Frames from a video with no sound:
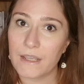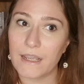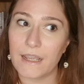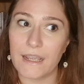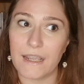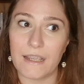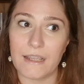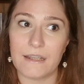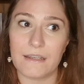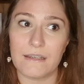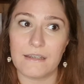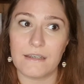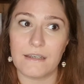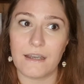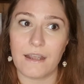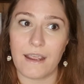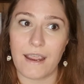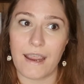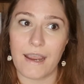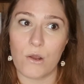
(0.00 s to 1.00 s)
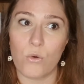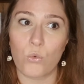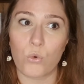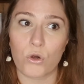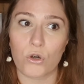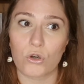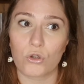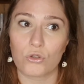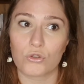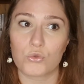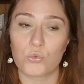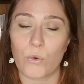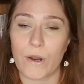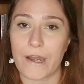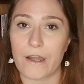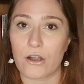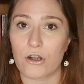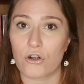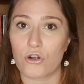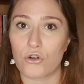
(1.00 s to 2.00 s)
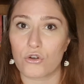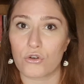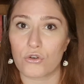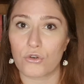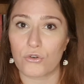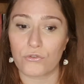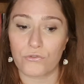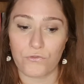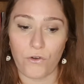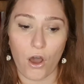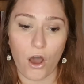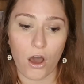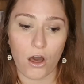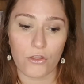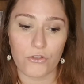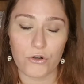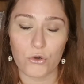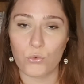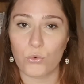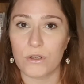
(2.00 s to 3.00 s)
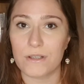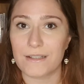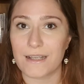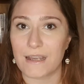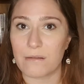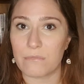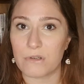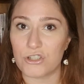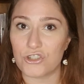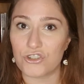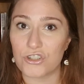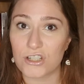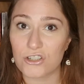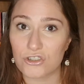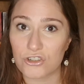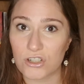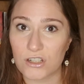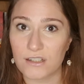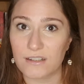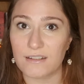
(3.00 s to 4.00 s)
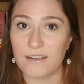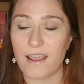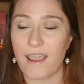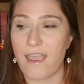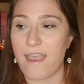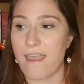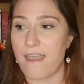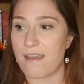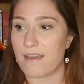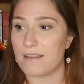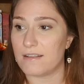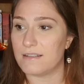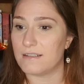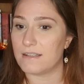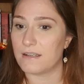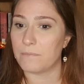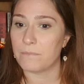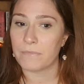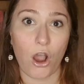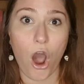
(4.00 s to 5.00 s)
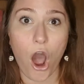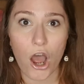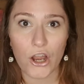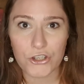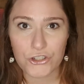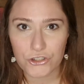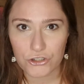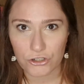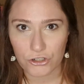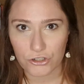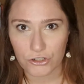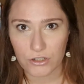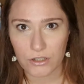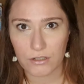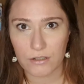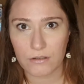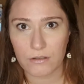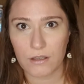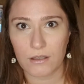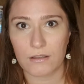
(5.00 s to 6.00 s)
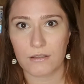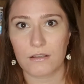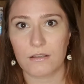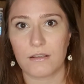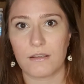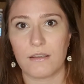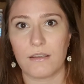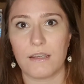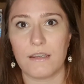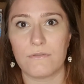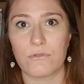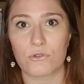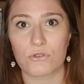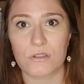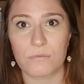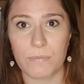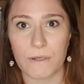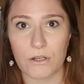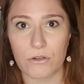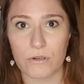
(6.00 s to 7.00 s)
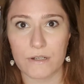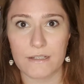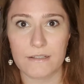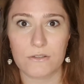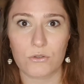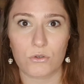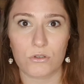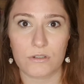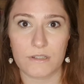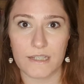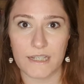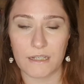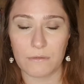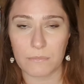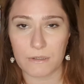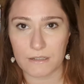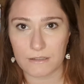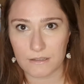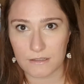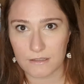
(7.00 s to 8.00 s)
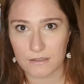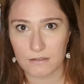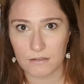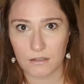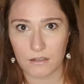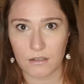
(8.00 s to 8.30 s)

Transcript: in a world where her father was a magician and conjured evil spirits or demons